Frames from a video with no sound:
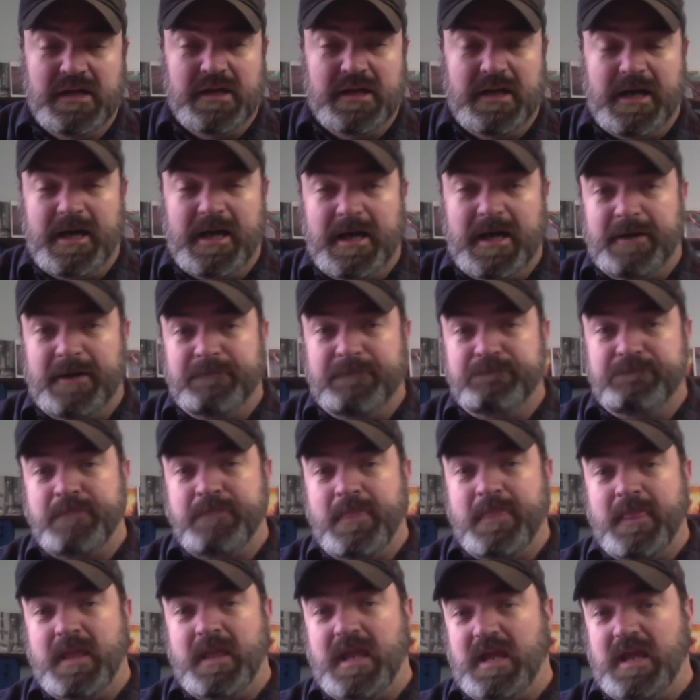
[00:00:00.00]

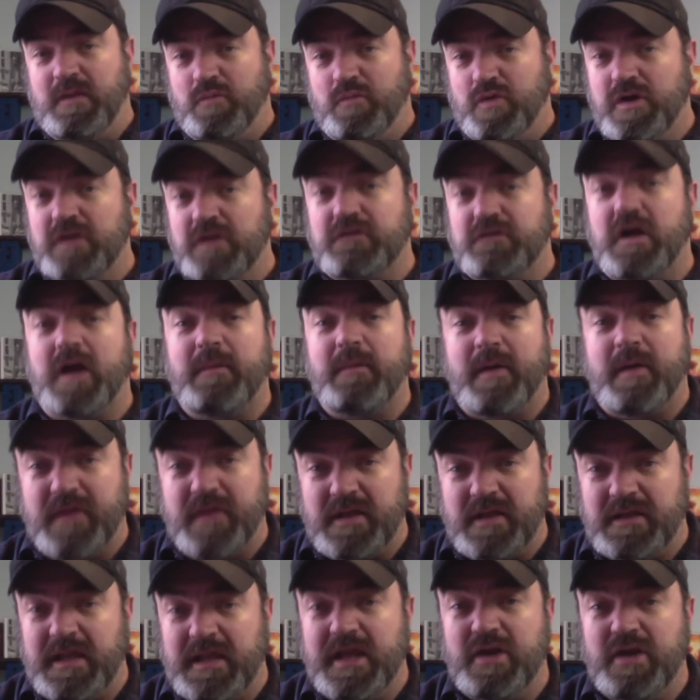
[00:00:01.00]
And we're going to talk about
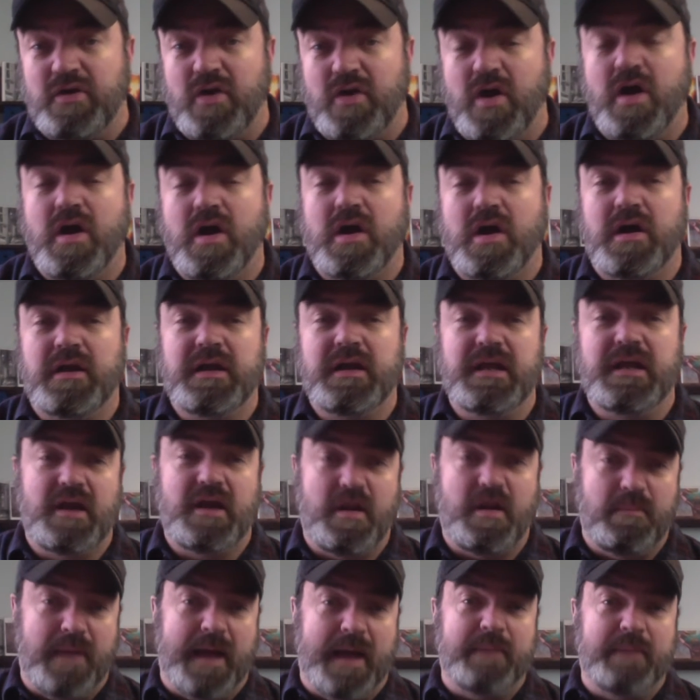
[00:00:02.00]
that later on in
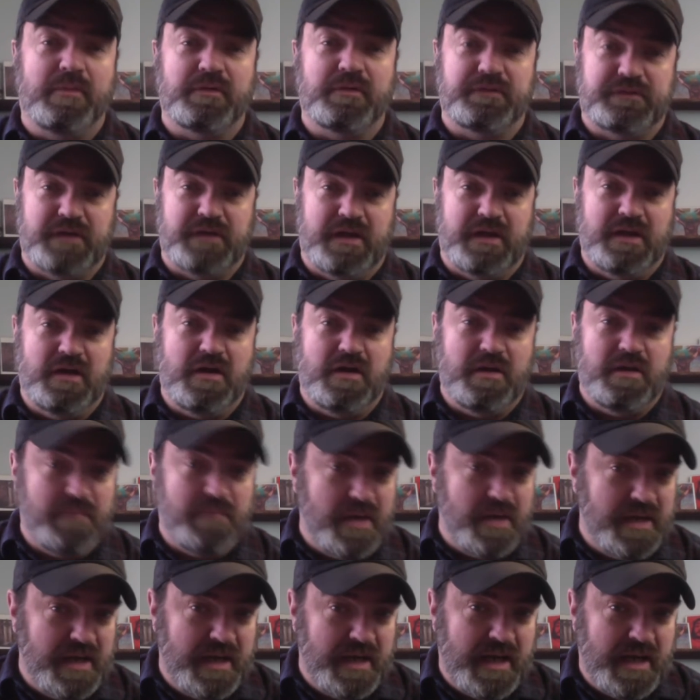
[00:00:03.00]
our Bible study on
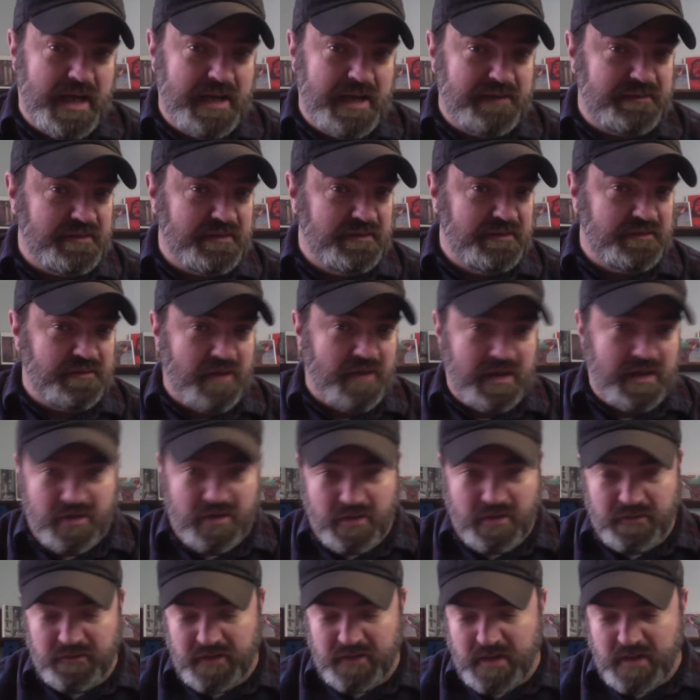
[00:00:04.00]
Monday nights. And so I
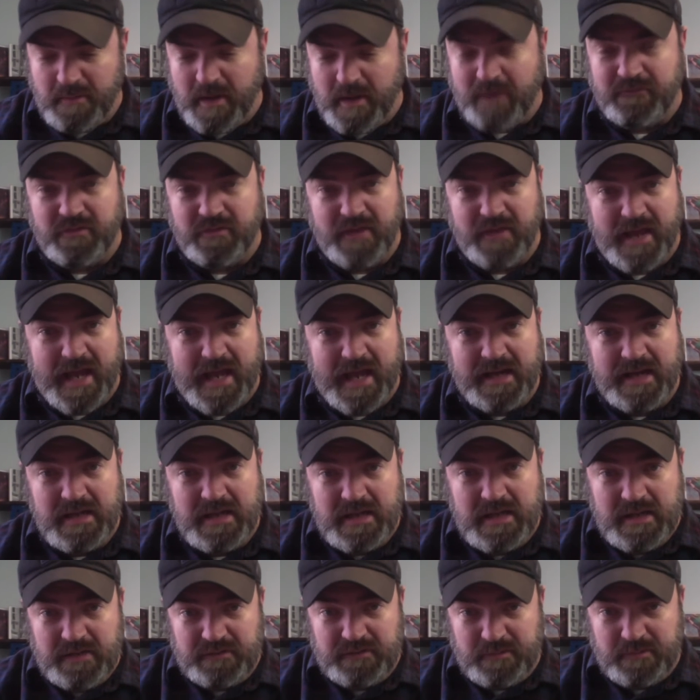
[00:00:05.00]
encourage you to come out for that.
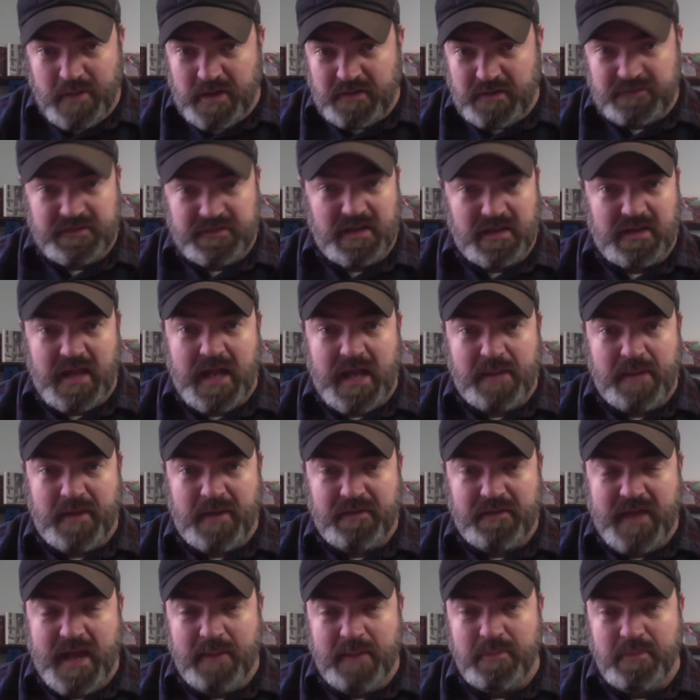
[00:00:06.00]
So I'm not going to say a lot about
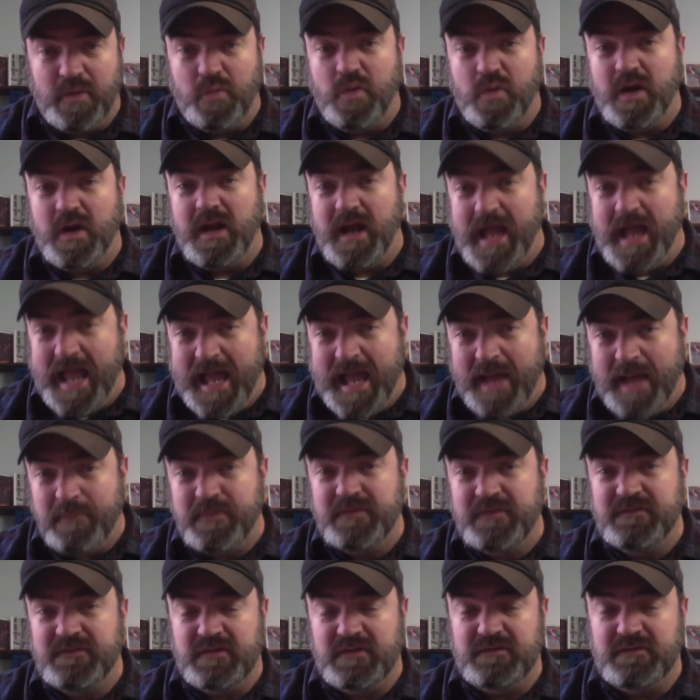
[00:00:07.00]
that, but what
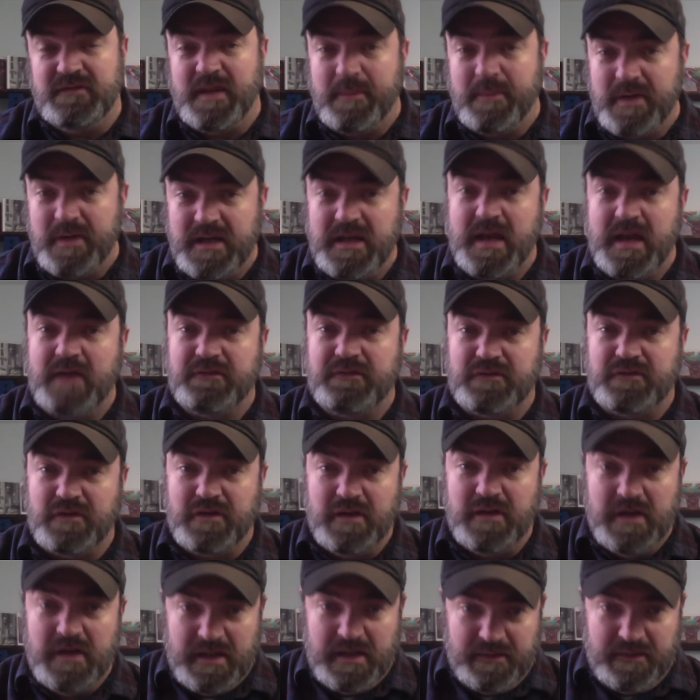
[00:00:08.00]
happens is Nebuchadnezzar,
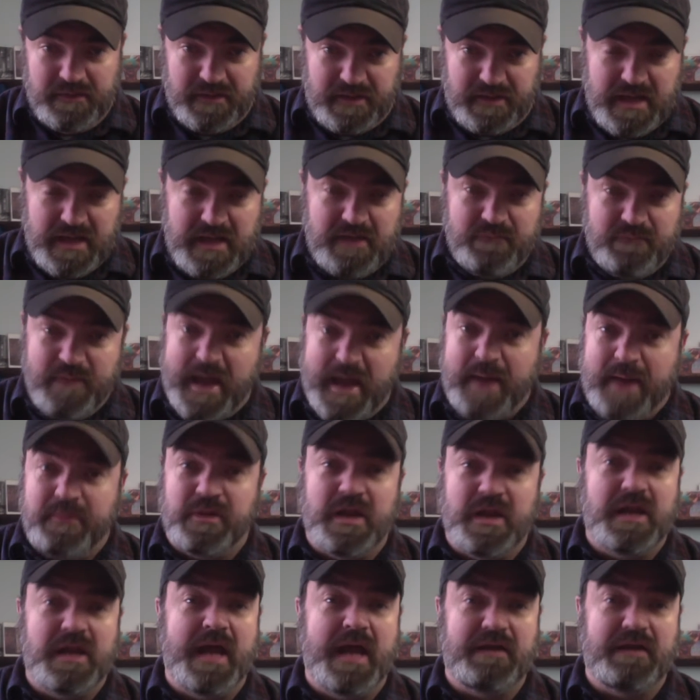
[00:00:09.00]
the king of
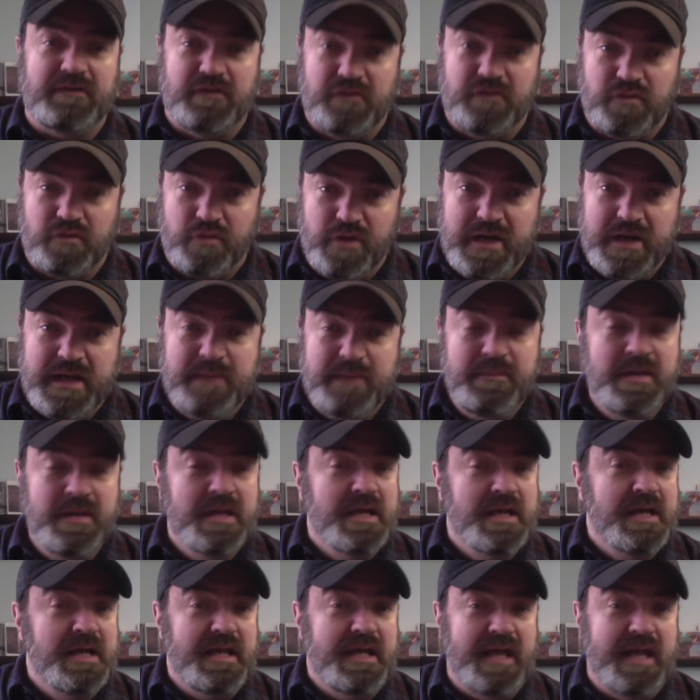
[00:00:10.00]
Babylon, has a dream.
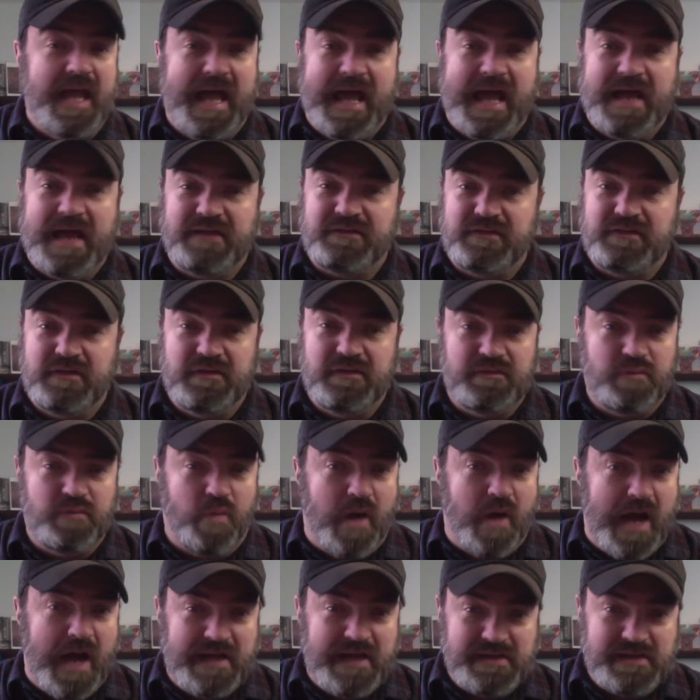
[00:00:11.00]
He asks his
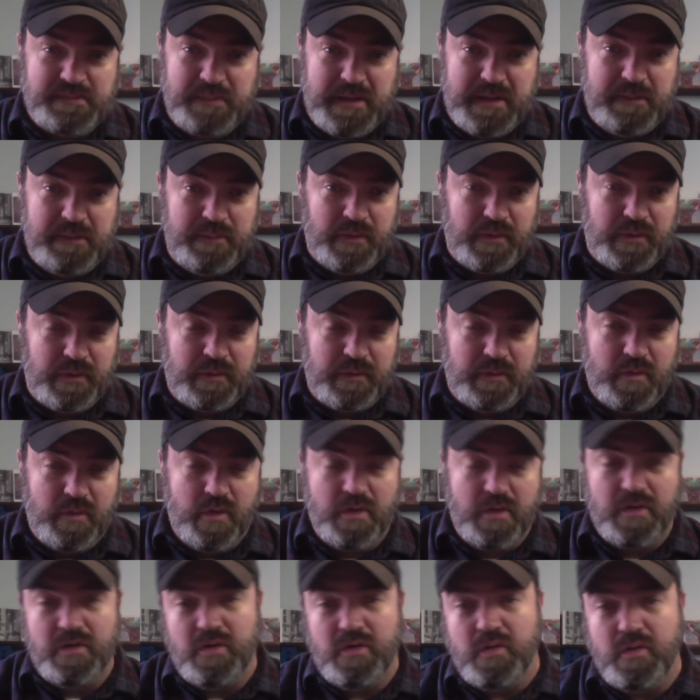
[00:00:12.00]
wise people,
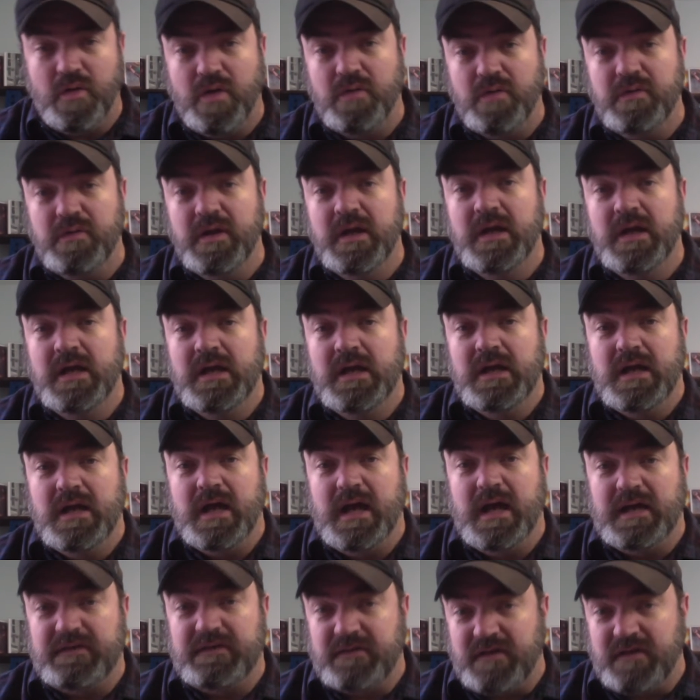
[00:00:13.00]
quote unquote,
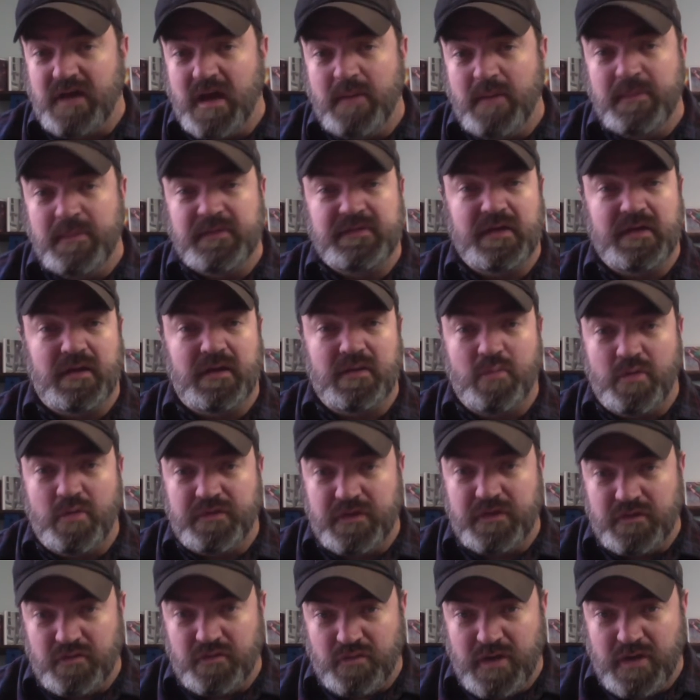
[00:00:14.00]
to come and tell him what the
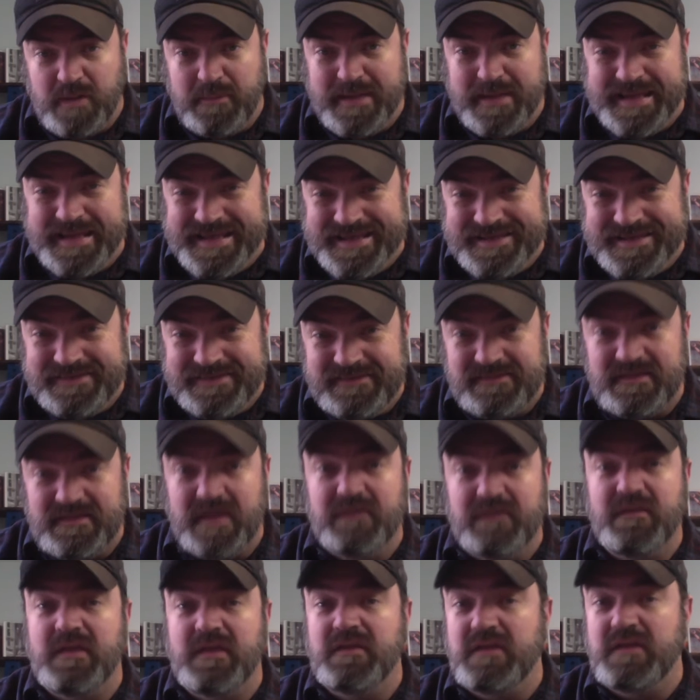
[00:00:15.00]
dream is
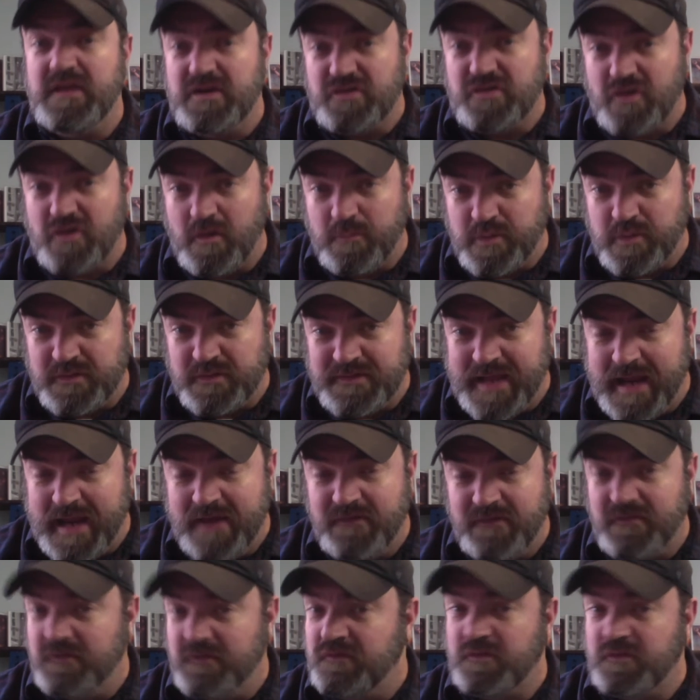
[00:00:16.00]
and then the
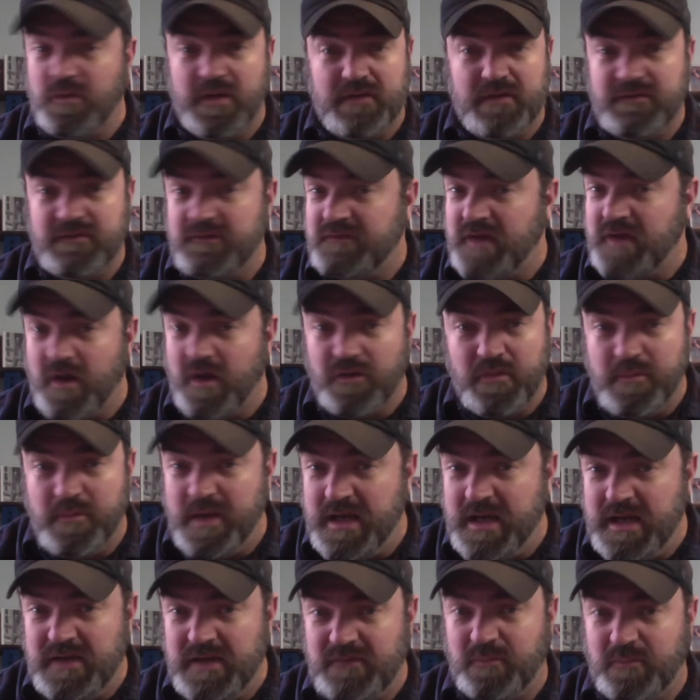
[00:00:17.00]
interpretation. So he doesn't tell them
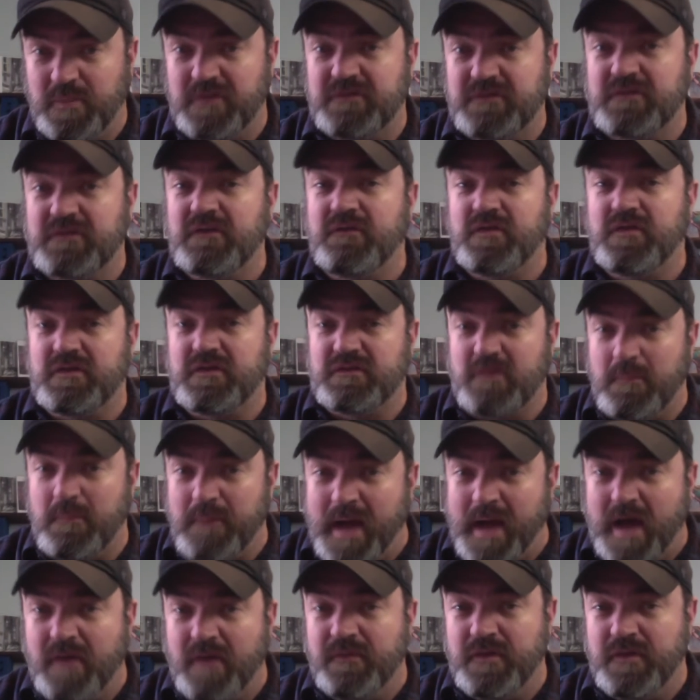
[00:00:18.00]
any specifics
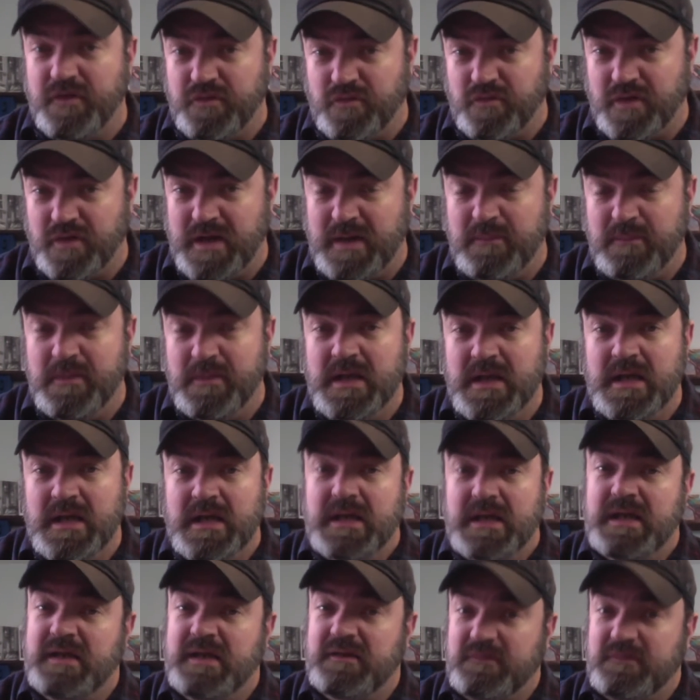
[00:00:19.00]
about the dream.
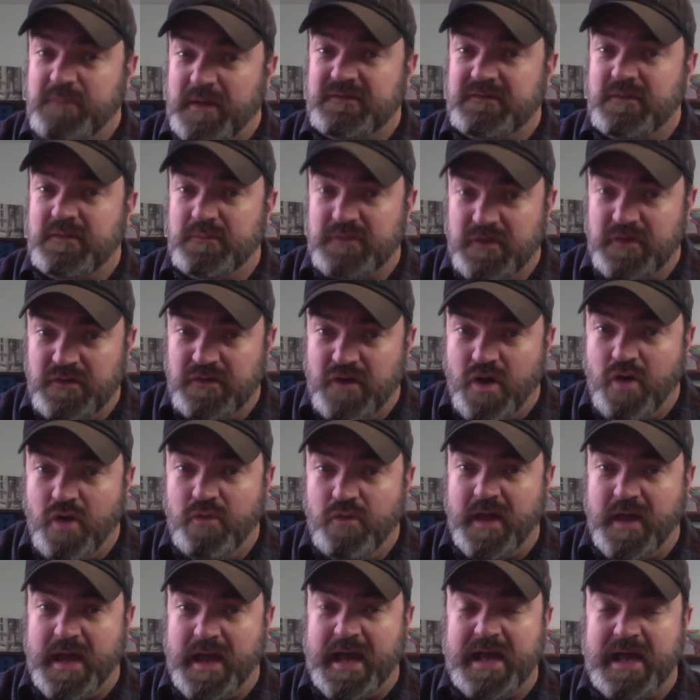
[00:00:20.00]
He expects them to know
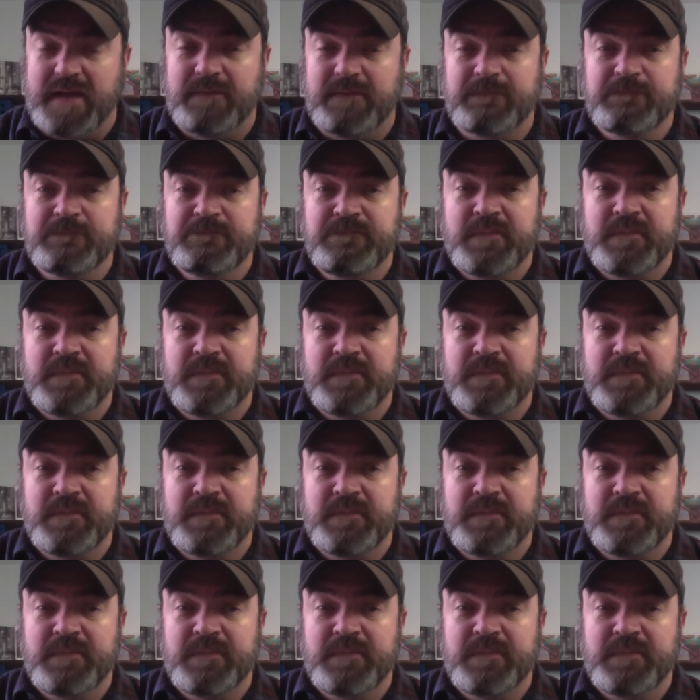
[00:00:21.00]
that.